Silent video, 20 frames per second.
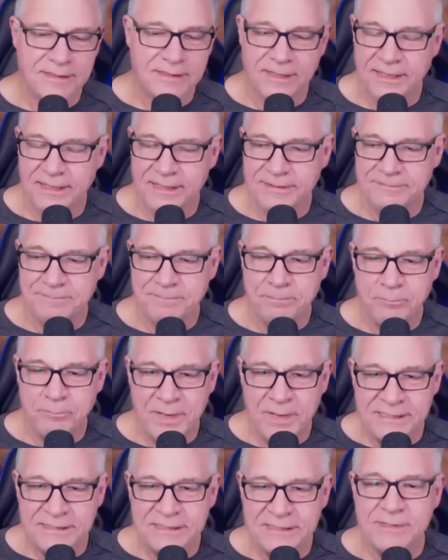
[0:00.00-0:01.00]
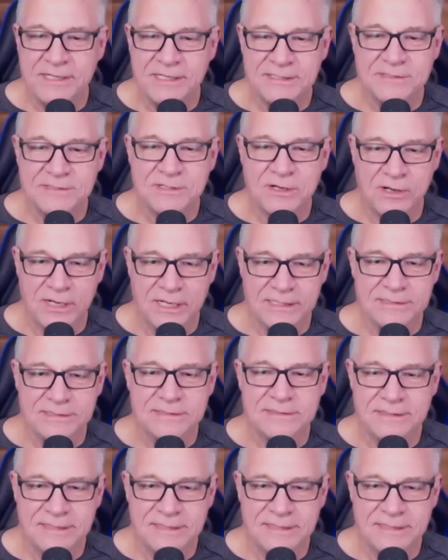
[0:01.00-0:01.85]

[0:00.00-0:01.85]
um, mainly because cost.